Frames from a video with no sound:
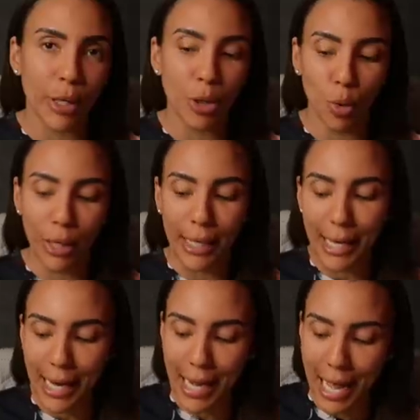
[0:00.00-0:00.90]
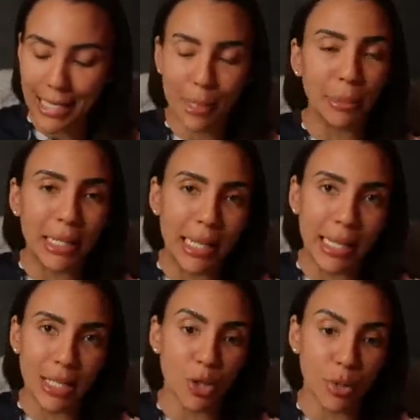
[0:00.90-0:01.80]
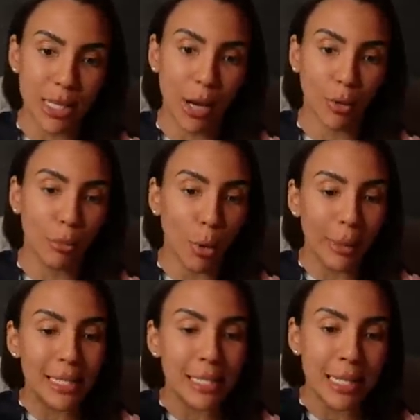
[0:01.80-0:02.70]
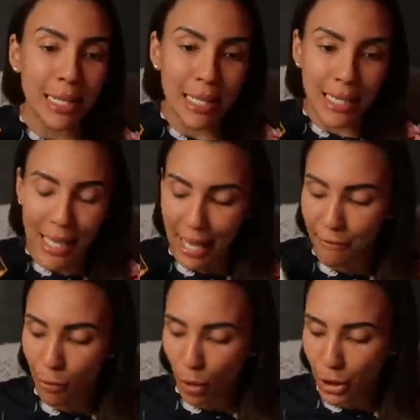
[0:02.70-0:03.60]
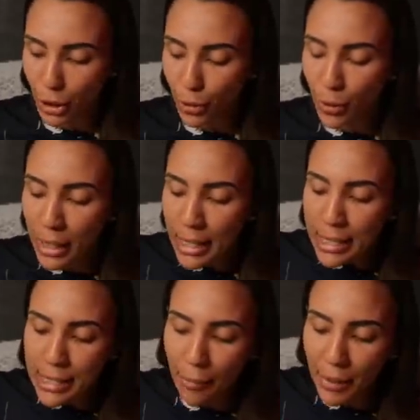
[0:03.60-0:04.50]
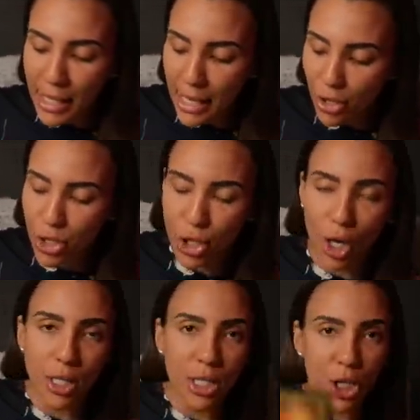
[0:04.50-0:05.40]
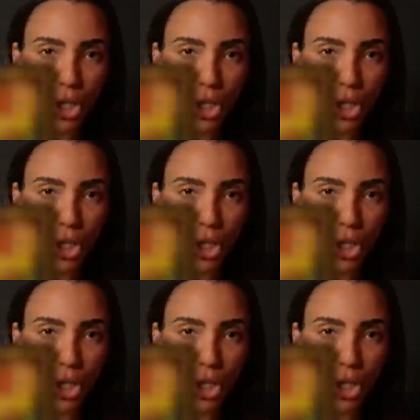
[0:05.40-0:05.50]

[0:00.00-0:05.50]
ignoring it, it ends up leading into a Tower moment, okay, for you. Something here starts to